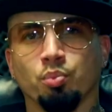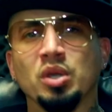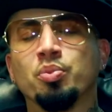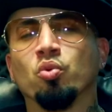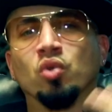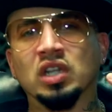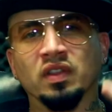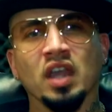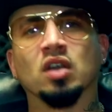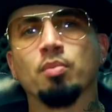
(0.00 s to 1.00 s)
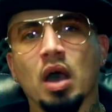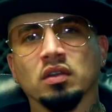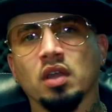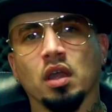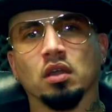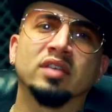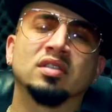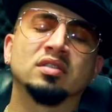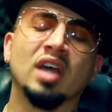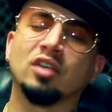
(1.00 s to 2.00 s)
People really think about that.
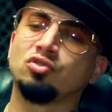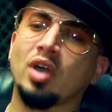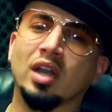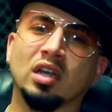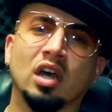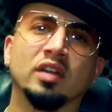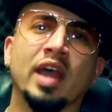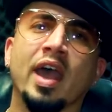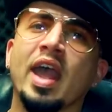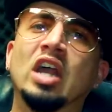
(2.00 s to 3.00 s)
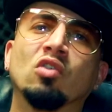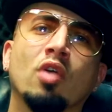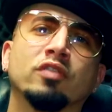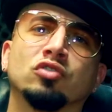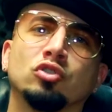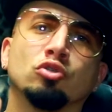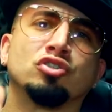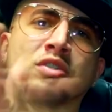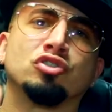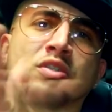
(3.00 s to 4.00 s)
Sometimes you gotta cut that anchor off so your
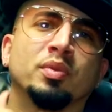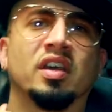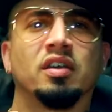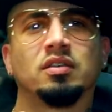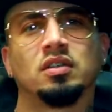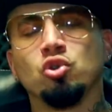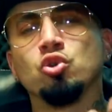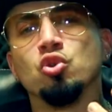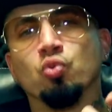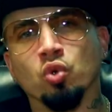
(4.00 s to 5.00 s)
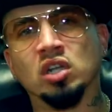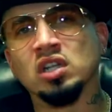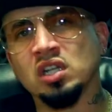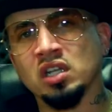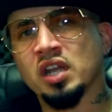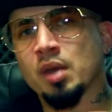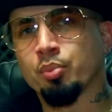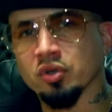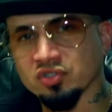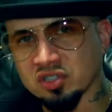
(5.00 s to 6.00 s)
shit can sail. Do you really need that
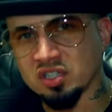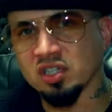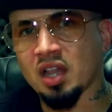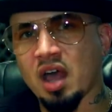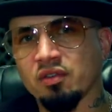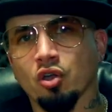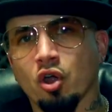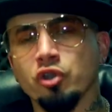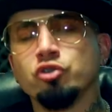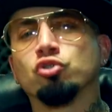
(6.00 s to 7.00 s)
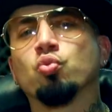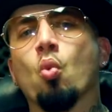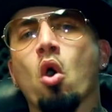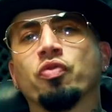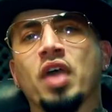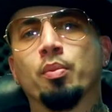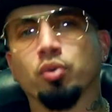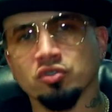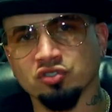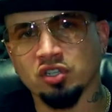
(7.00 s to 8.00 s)
person in your life? Or you just want that
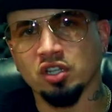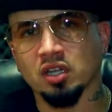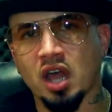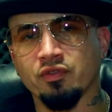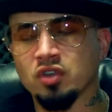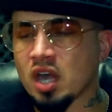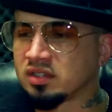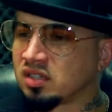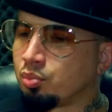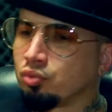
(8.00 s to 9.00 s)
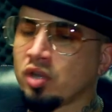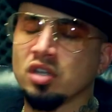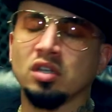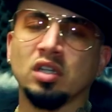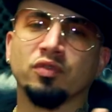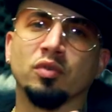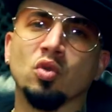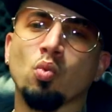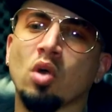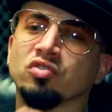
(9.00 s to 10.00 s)
person in your life? You gotta separate your needs from
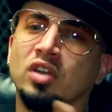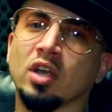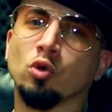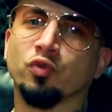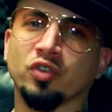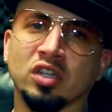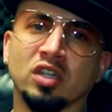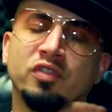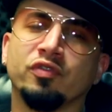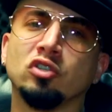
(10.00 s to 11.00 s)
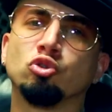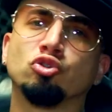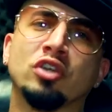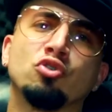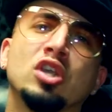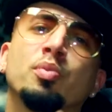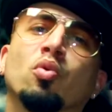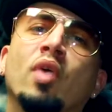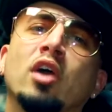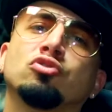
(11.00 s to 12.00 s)
your wants and that goes for the individuals that you keep
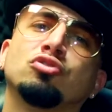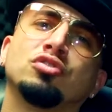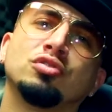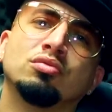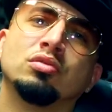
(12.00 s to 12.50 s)
around you too.